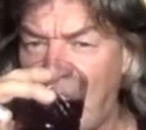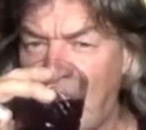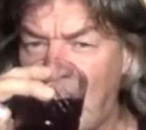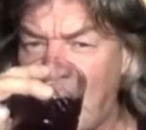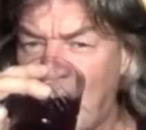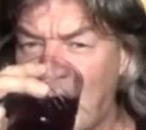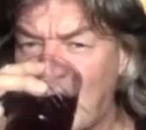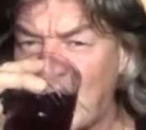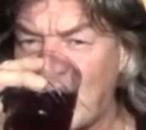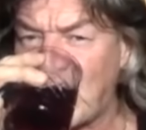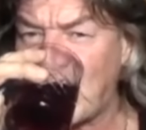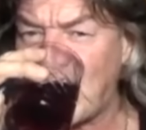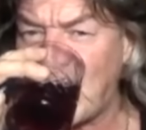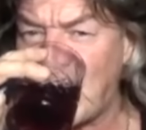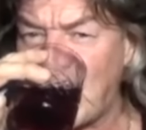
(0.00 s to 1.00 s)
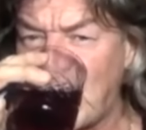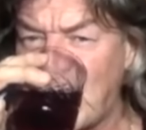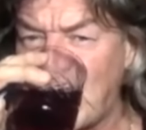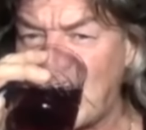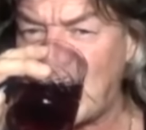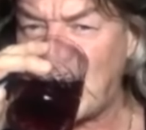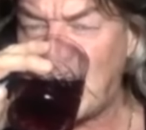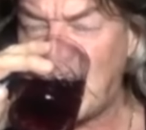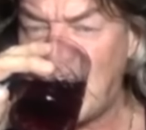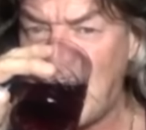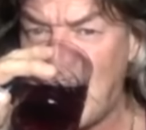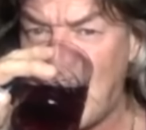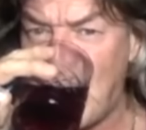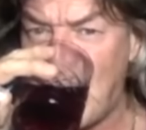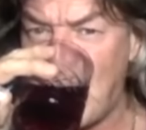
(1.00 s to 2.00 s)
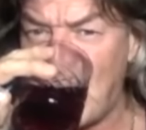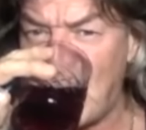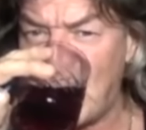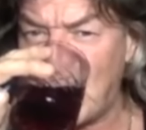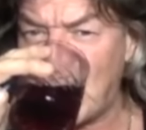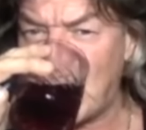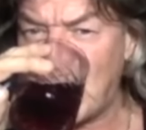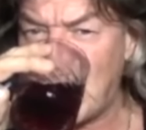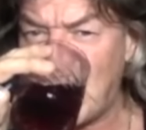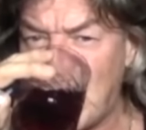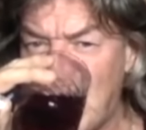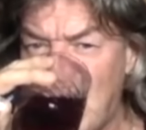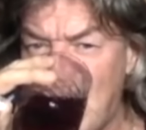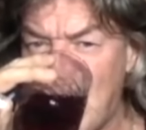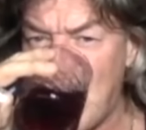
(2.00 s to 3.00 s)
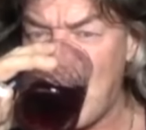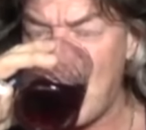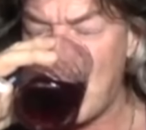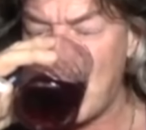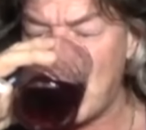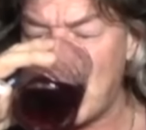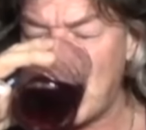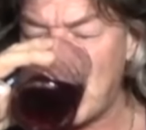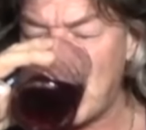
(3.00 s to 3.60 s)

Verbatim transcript: Absolutely. We'll come on to that. Um,